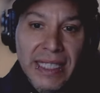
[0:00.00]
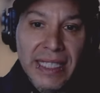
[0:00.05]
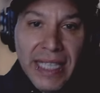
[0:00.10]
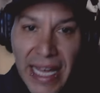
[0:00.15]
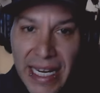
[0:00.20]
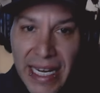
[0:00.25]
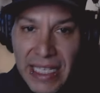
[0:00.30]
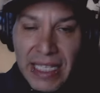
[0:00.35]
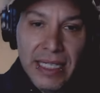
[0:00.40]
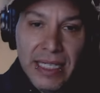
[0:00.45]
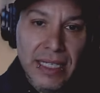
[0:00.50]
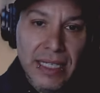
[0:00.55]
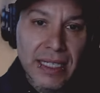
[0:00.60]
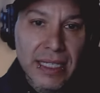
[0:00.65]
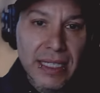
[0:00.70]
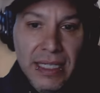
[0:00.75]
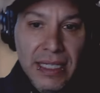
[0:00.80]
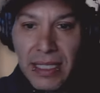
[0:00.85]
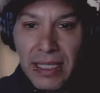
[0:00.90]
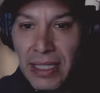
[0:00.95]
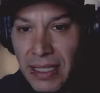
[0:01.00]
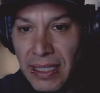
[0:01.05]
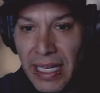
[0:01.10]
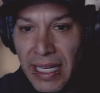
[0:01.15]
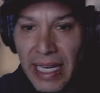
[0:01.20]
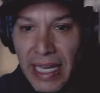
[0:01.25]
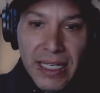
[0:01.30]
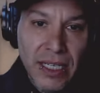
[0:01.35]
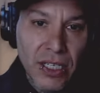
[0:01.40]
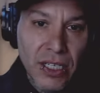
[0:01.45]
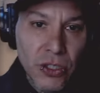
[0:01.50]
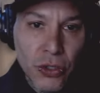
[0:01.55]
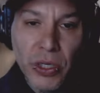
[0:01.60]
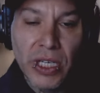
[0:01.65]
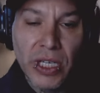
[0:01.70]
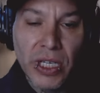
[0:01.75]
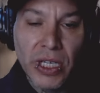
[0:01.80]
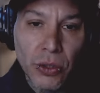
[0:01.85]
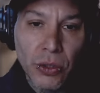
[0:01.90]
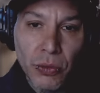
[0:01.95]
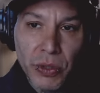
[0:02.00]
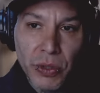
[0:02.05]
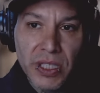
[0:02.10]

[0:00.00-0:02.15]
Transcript: letting letting it trickle.